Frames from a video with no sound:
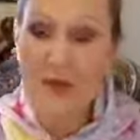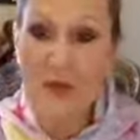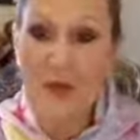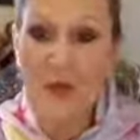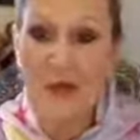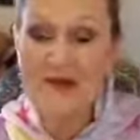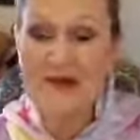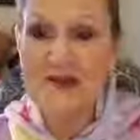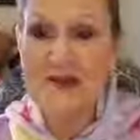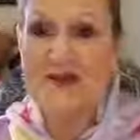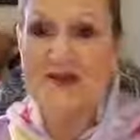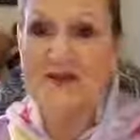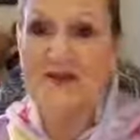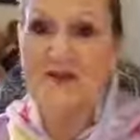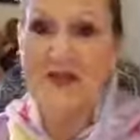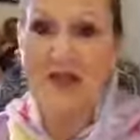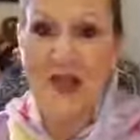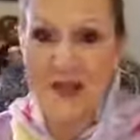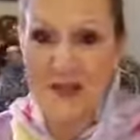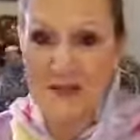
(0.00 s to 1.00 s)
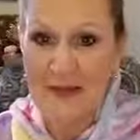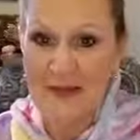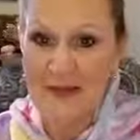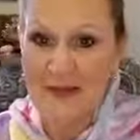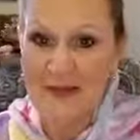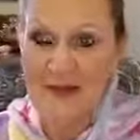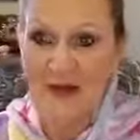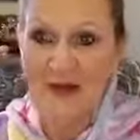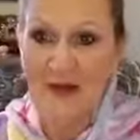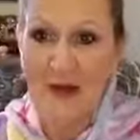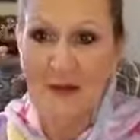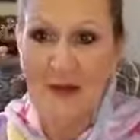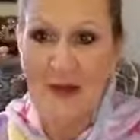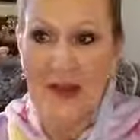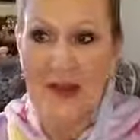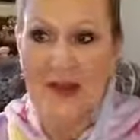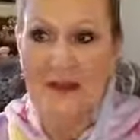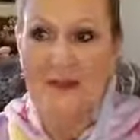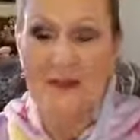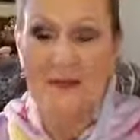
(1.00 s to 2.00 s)
what does flying by the seat of our
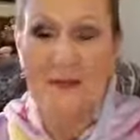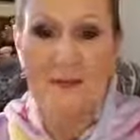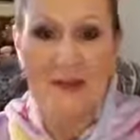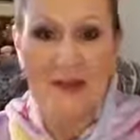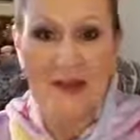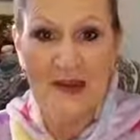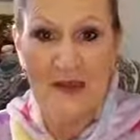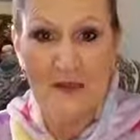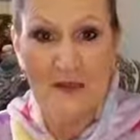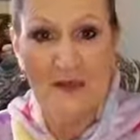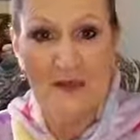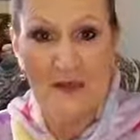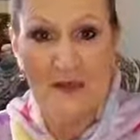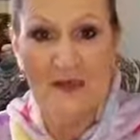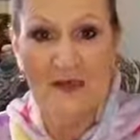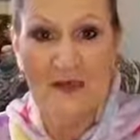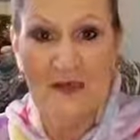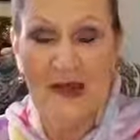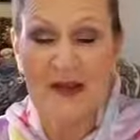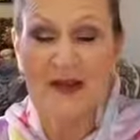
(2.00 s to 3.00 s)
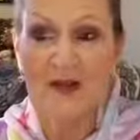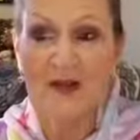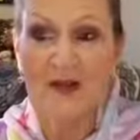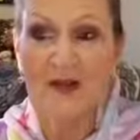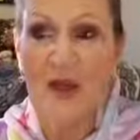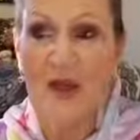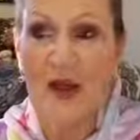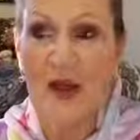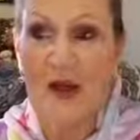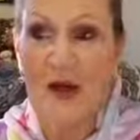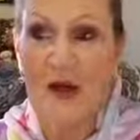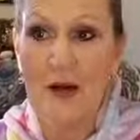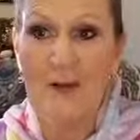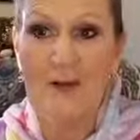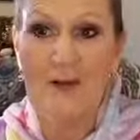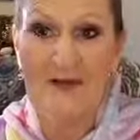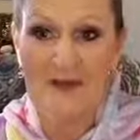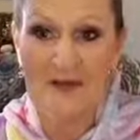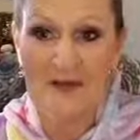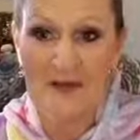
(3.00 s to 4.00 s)
pants mean with respect to our
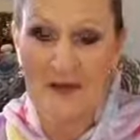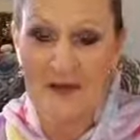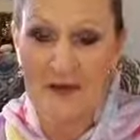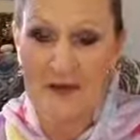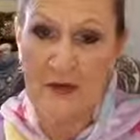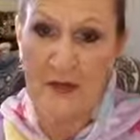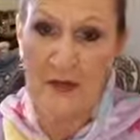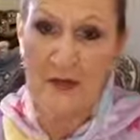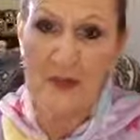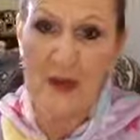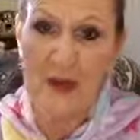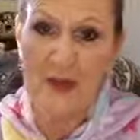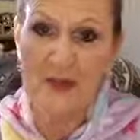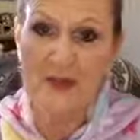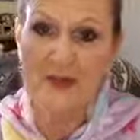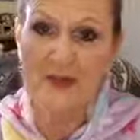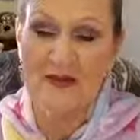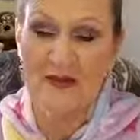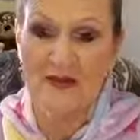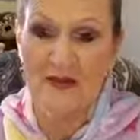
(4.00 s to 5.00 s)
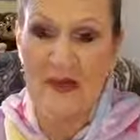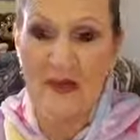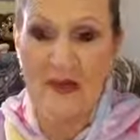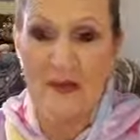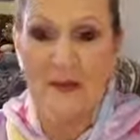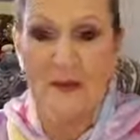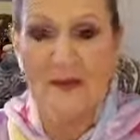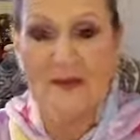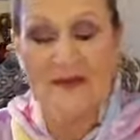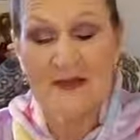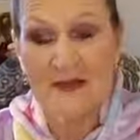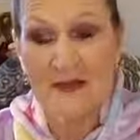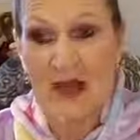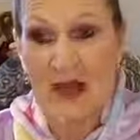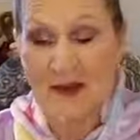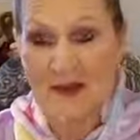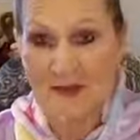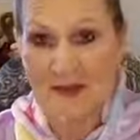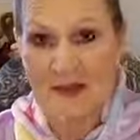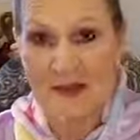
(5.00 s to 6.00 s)
businesses and growing our business? It means a
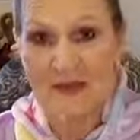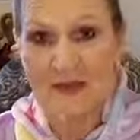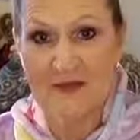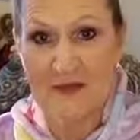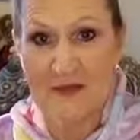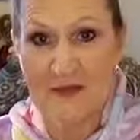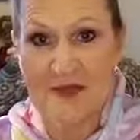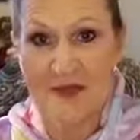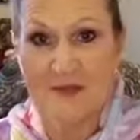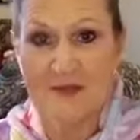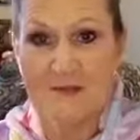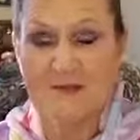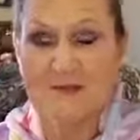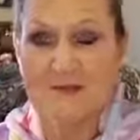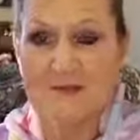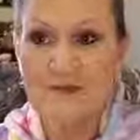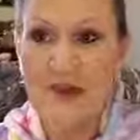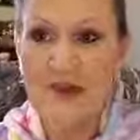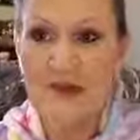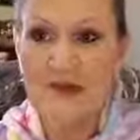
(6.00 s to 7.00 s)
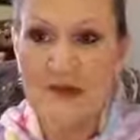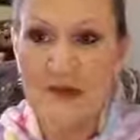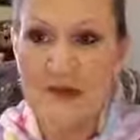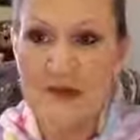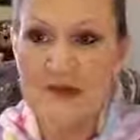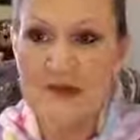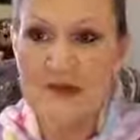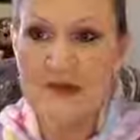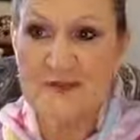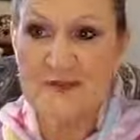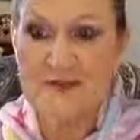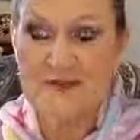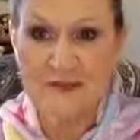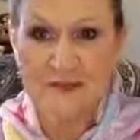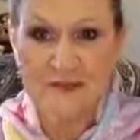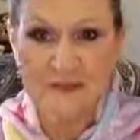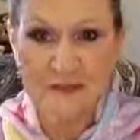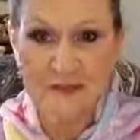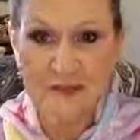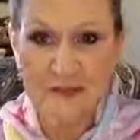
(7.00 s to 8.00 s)
lot of things to me. First,
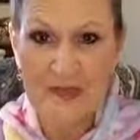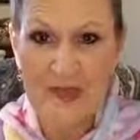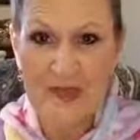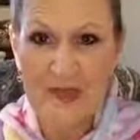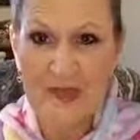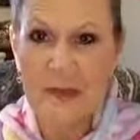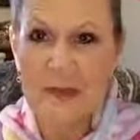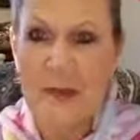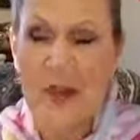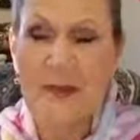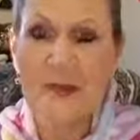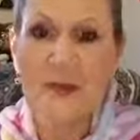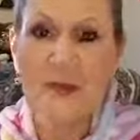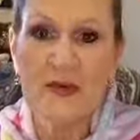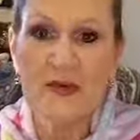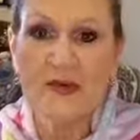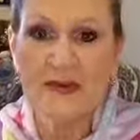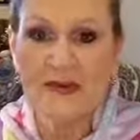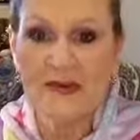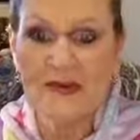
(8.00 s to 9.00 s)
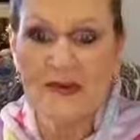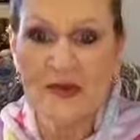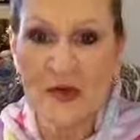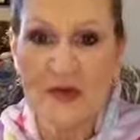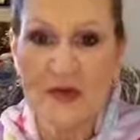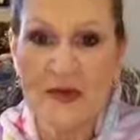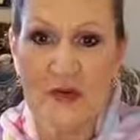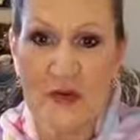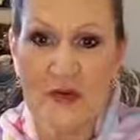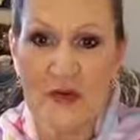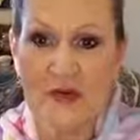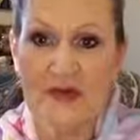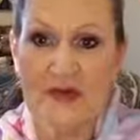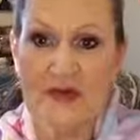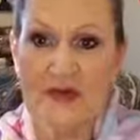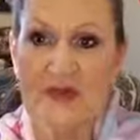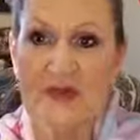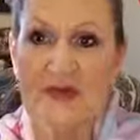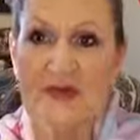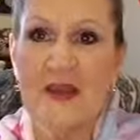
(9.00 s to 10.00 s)
you probably wouldn't have started your
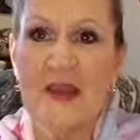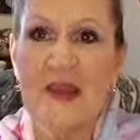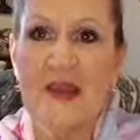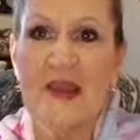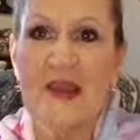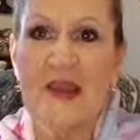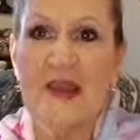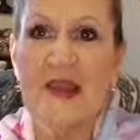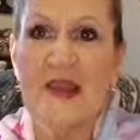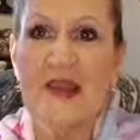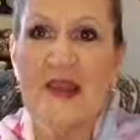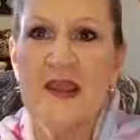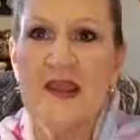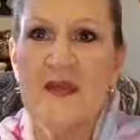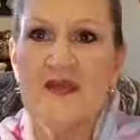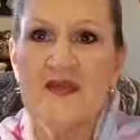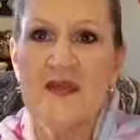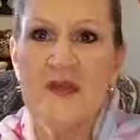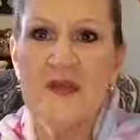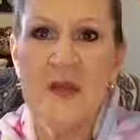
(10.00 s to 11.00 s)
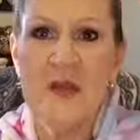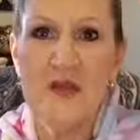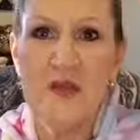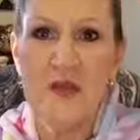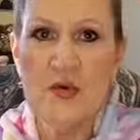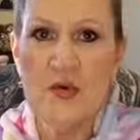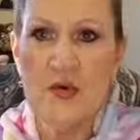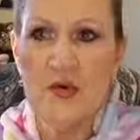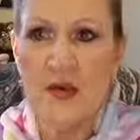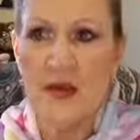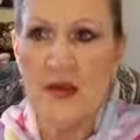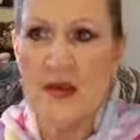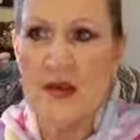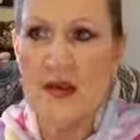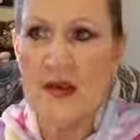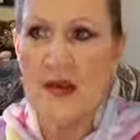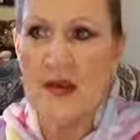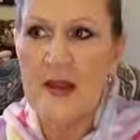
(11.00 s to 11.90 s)
business if you